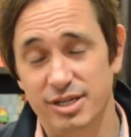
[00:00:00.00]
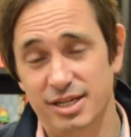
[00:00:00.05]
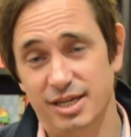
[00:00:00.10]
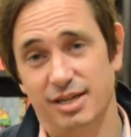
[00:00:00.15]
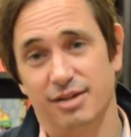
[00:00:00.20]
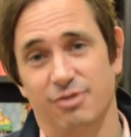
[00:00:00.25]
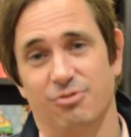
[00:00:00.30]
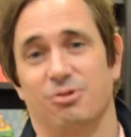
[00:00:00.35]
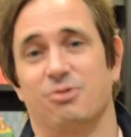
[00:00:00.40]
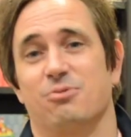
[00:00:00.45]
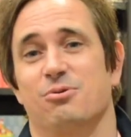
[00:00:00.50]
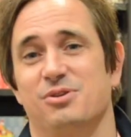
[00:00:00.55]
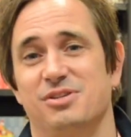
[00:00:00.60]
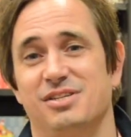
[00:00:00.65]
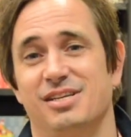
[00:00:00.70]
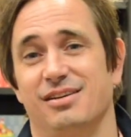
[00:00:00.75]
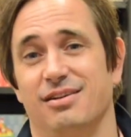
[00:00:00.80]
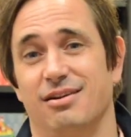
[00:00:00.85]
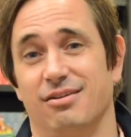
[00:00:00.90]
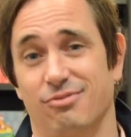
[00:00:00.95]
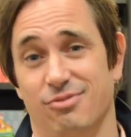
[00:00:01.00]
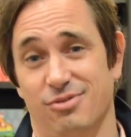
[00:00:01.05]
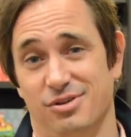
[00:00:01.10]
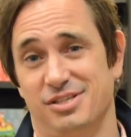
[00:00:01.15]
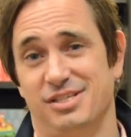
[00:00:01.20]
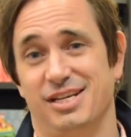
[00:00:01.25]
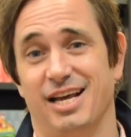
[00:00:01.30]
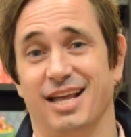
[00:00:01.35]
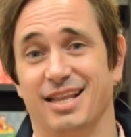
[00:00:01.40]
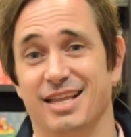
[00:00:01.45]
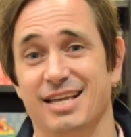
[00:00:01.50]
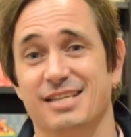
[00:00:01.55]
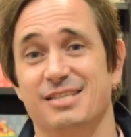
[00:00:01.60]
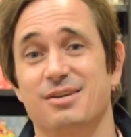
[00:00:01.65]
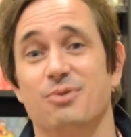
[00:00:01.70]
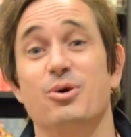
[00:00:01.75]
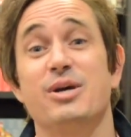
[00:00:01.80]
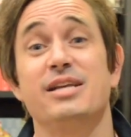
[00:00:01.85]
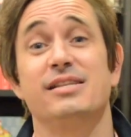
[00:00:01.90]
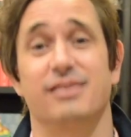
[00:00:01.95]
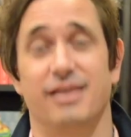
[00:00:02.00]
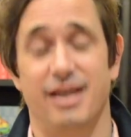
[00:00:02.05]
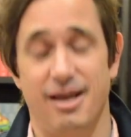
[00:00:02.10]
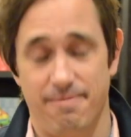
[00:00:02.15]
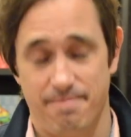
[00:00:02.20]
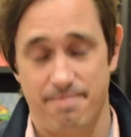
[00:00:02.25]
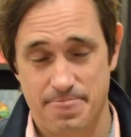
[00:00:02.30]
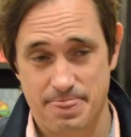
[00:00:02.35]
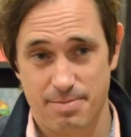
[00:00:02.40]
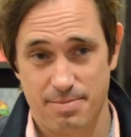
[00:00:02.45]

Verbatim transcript: dealer across, across southeast Queensland.